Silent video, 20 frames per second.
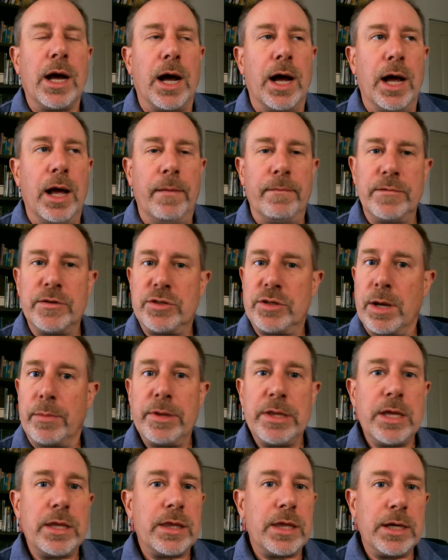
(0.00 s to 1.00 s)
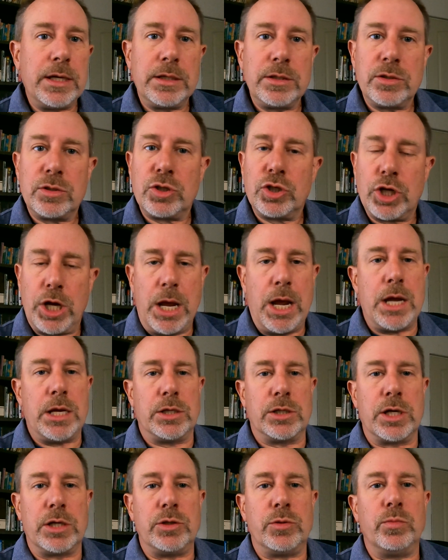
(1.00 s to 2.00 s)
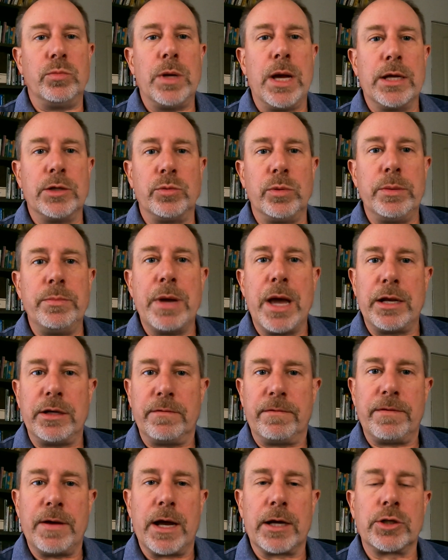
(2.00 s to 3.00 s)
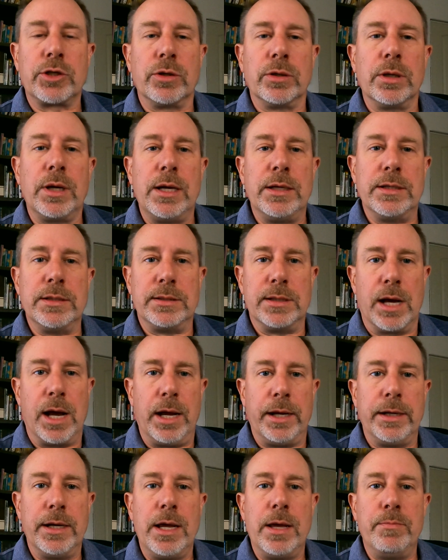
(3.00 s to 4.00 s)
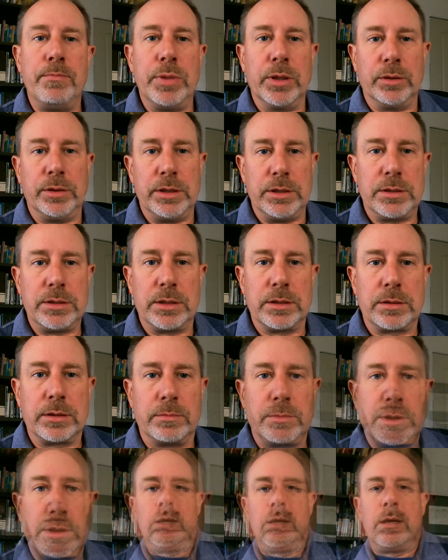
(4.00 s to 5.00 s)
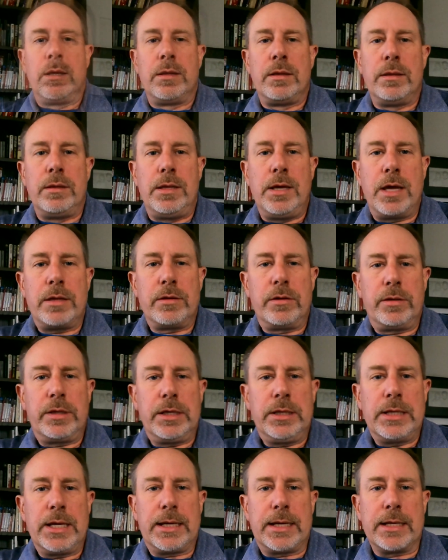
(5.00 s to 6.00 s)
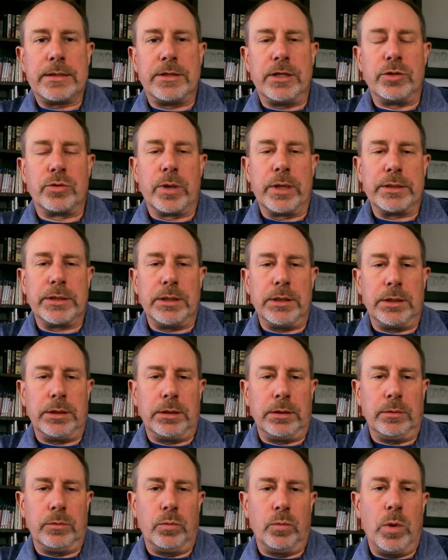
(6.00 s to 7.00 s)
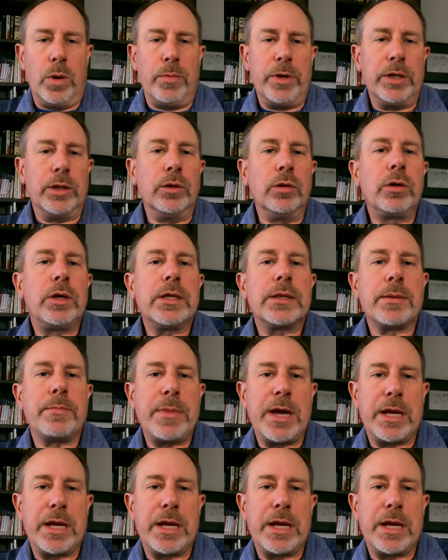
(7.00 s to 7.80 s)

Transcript: Uh, some of the things change as, as we manufacture and design and build these systems. The other thing that gets interesting when we look at the